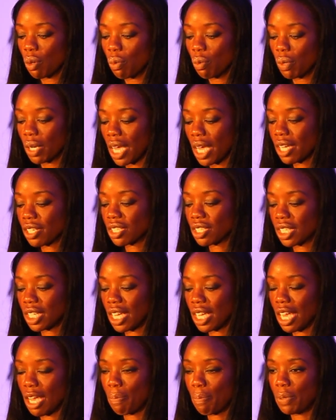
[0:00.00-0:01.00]
what actually
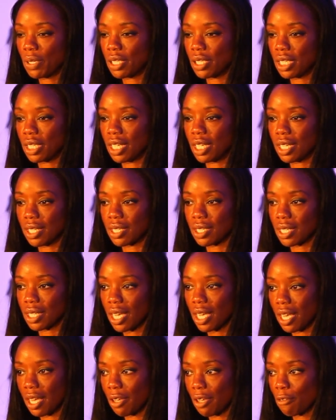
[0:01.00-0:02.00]
happened in his
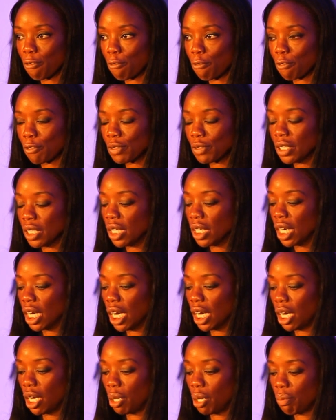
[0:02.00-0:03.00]
life
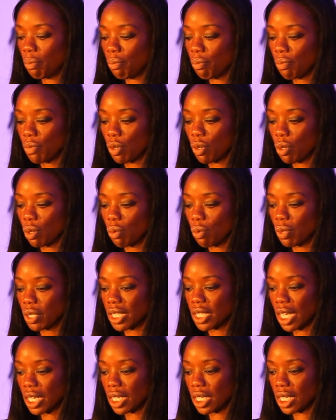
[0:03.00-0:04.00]

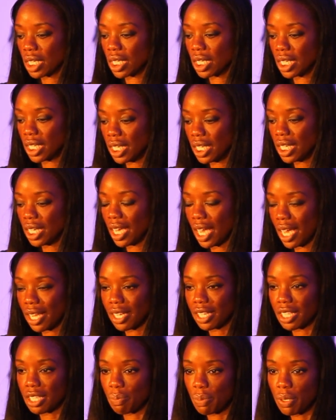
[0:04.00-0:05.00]
was that he had
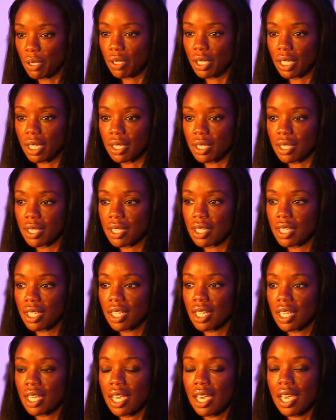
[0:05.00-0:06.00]
experienced
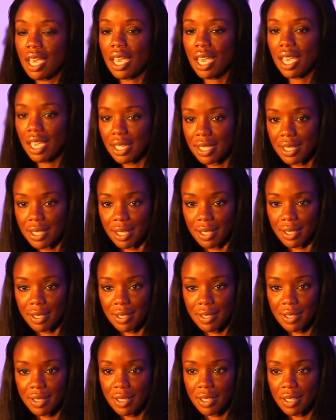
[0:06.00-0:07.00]

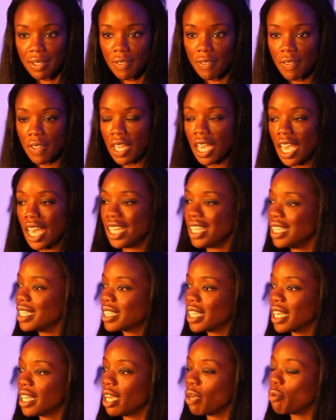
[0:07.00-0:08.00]
ACEs. And he
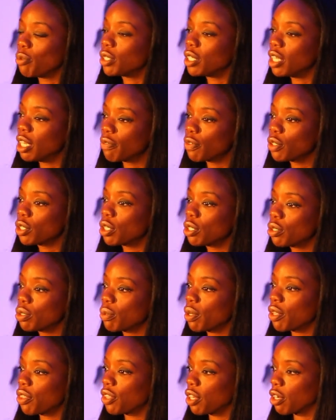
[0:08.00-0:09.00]
said, "I would never go
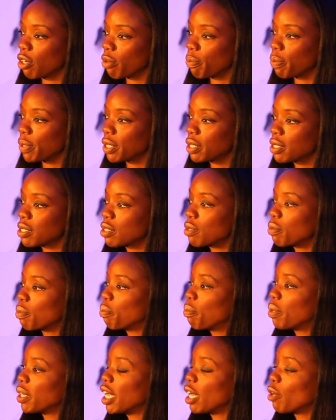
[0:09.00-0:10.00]
to a therapist,
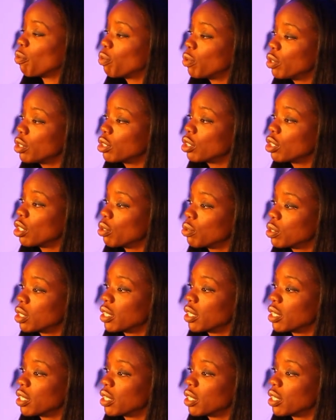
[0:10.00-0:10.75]
but I would go